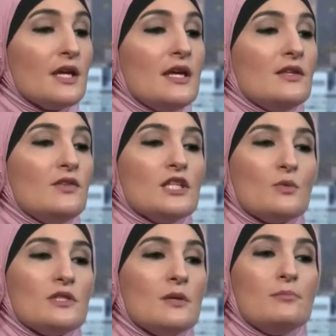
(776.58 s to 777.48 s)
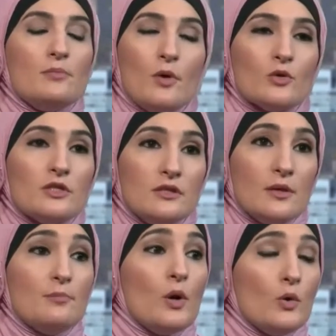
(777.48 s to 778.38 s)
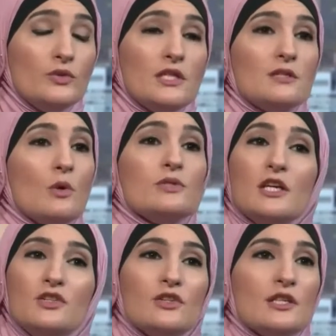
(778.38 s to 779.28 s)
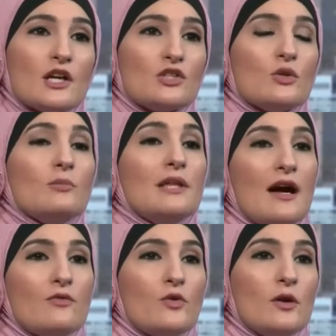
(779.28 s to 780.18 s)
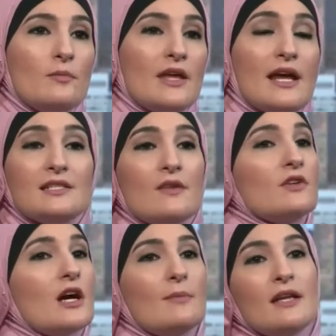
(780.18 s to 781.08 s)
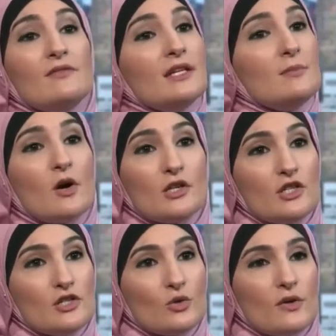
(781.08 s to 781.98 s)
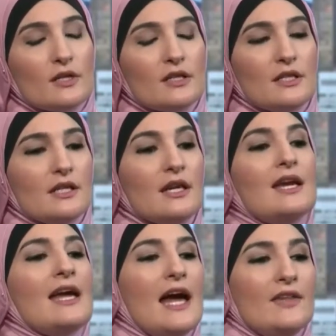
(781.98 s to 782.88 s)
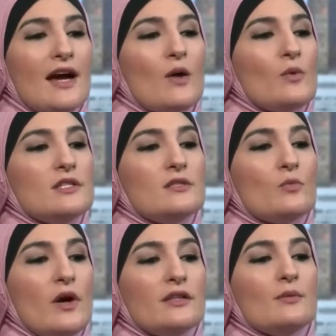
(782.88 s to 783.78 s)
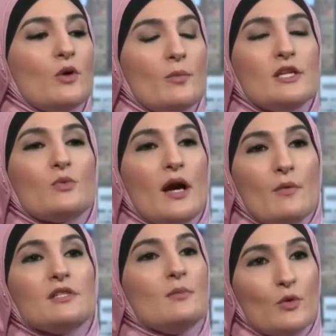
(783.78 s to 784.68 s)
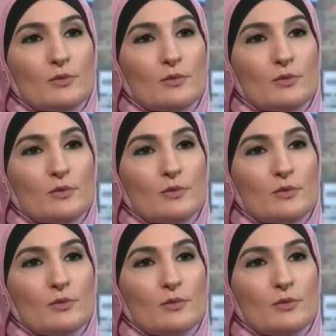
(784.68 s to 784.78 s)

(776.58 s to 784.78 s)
that this was the boldest, most intersectional platform that has ever come out of any march historically. And that was one of the moments where I was the most